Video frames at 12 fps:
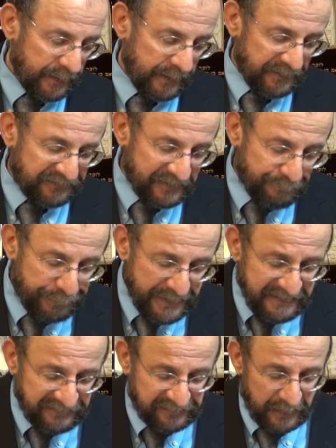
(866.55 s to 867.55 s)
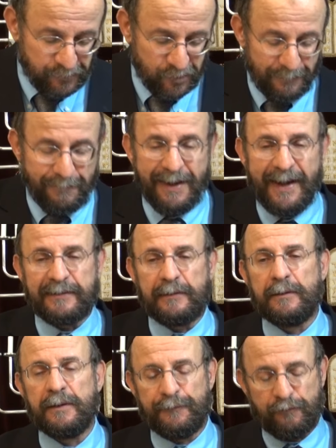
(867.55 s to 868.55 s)
is to be such a
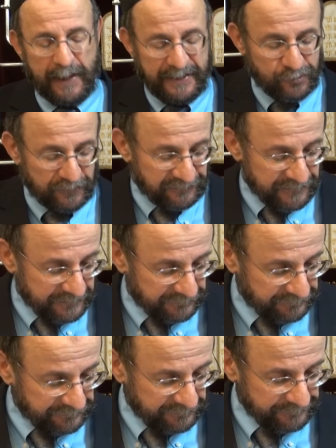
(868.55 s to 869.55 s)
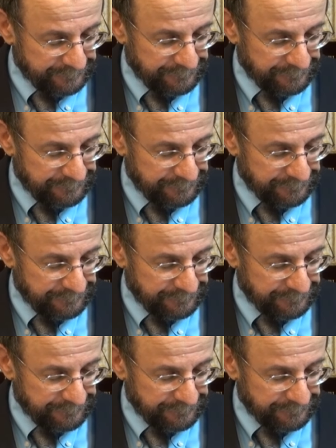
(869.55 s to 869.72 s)
model of righteousness.